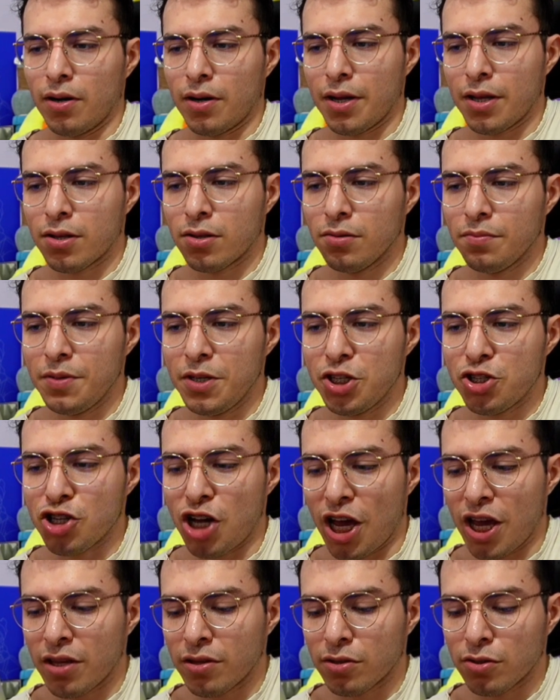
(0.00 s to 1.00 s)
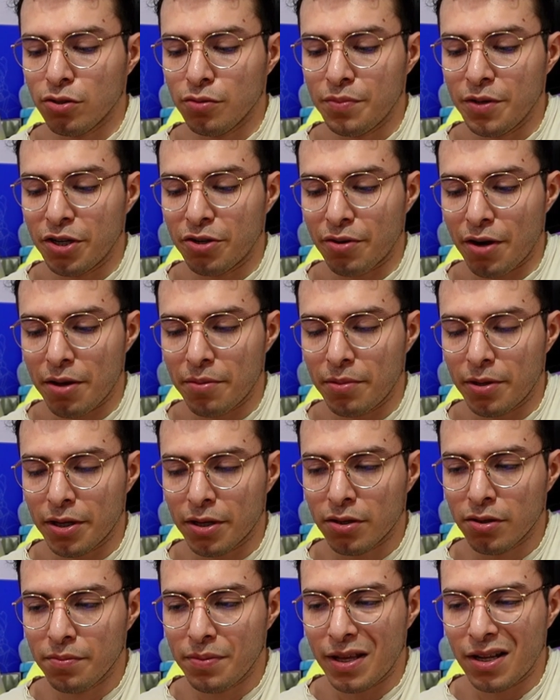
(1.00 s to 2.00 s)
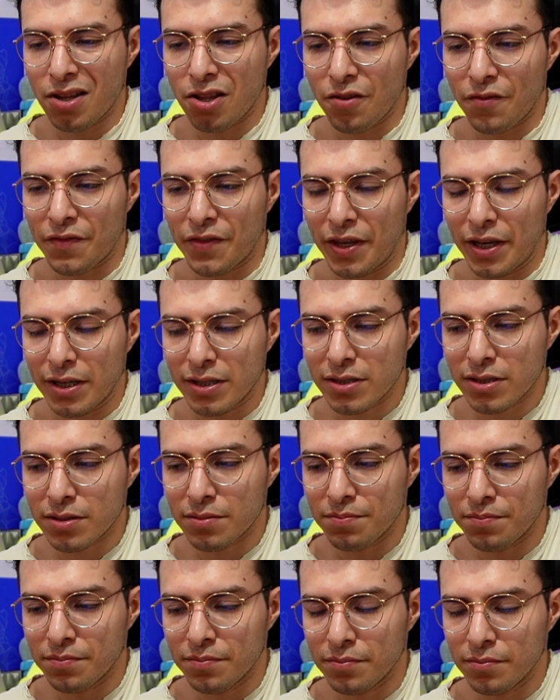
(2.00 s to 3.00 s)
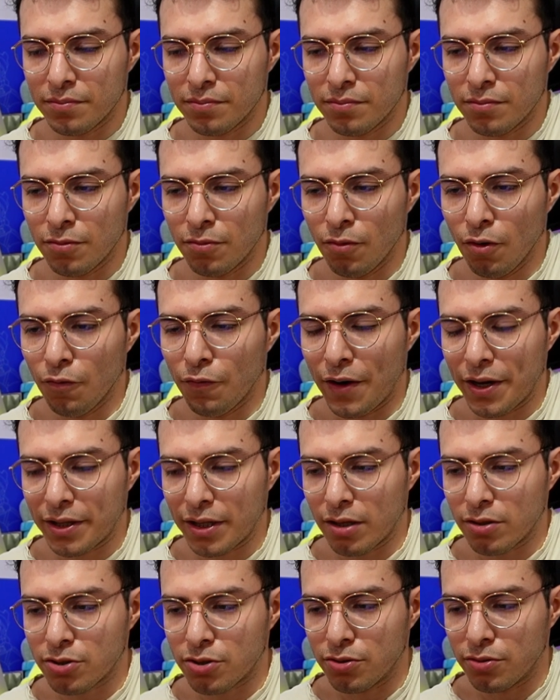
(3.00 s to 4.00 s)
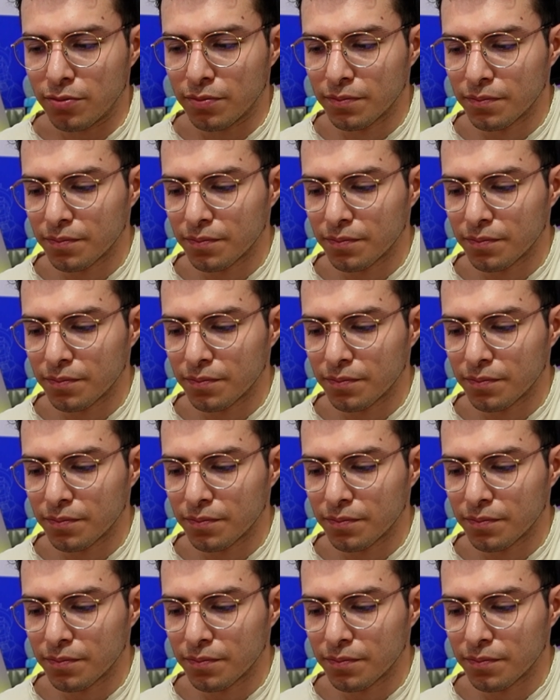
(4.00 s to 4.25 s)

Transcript: It could be giant, it could be graveyard, it could be a lot of things. We'll find out soon.